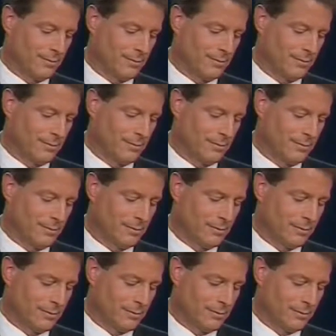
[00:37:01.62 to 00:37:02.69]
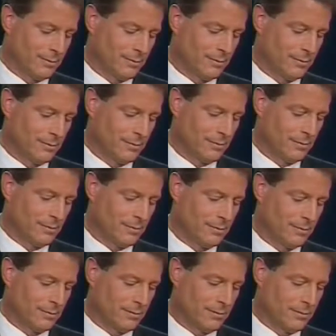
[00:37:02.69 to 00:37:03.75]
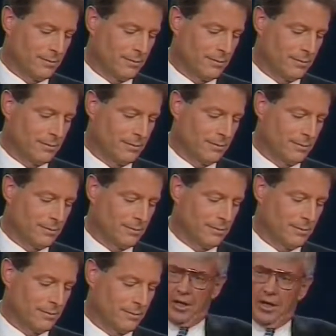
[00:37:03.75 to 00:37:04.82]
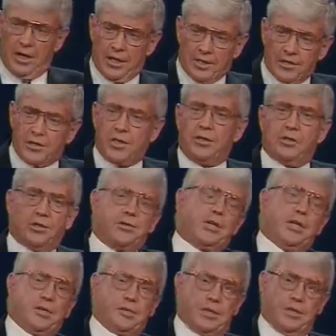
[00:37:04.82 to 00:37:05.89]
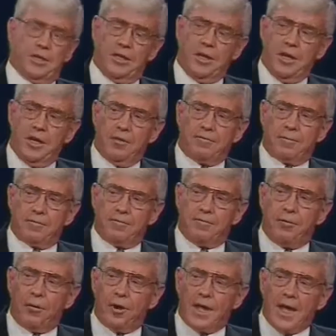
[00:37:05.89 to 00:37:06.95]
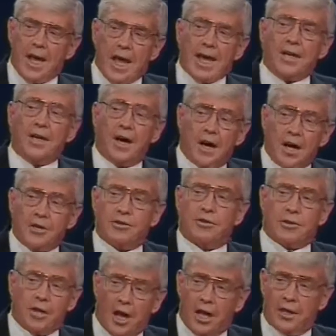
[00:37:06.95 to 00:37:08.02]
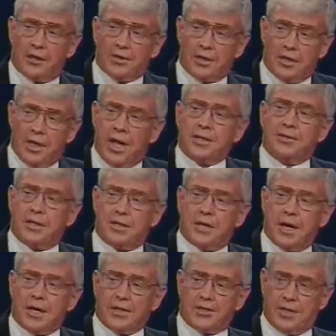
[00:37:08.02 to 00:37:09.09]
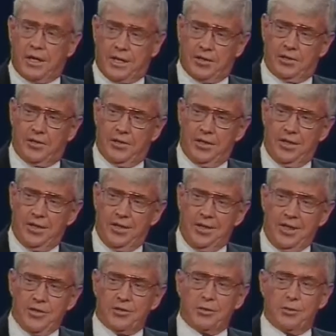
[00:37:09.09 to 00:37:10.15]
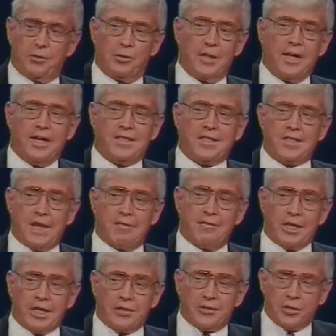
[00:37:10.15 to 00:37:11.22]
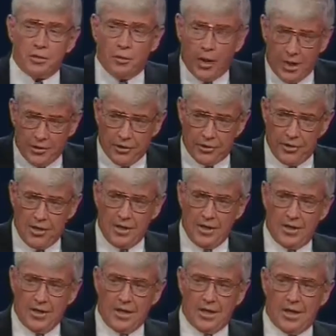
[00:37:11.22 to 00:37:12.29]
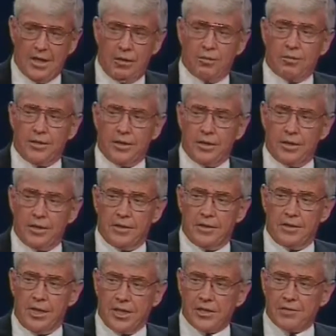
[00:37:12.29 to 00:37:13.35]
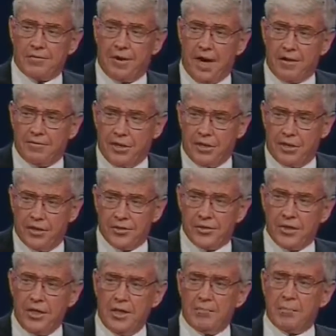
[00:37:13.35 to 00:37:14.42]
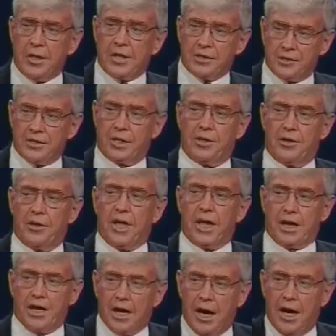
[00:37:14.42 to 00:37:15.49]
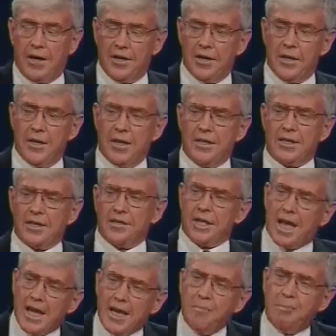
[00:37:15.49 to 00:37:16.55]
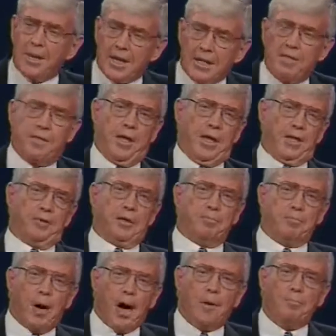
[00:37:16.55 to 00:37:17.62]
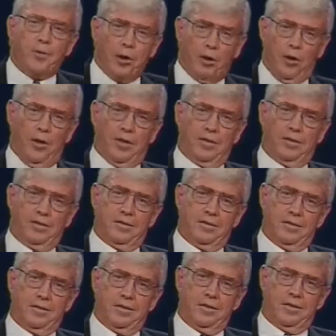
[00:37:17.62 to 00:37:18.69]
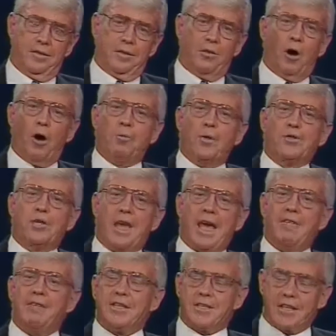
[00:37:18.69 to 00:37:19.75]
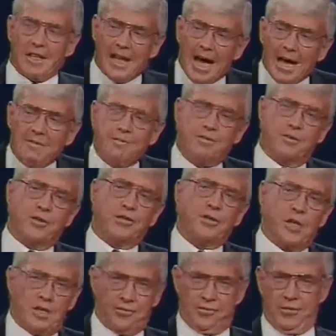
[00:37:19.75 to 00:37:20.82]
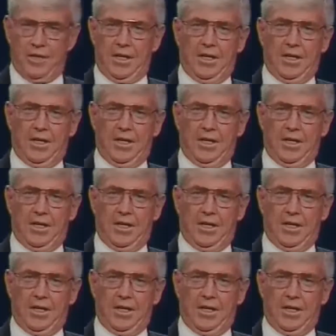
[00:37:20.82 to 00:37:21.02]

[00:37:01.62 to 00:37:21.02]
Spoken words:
could an increase in spending per capita on a senior citizen from $4,800 in 1996 to $7,200 over the next 5 years be considered a cut. Does anybody think that Bob Dole, who almost gave his life for his country,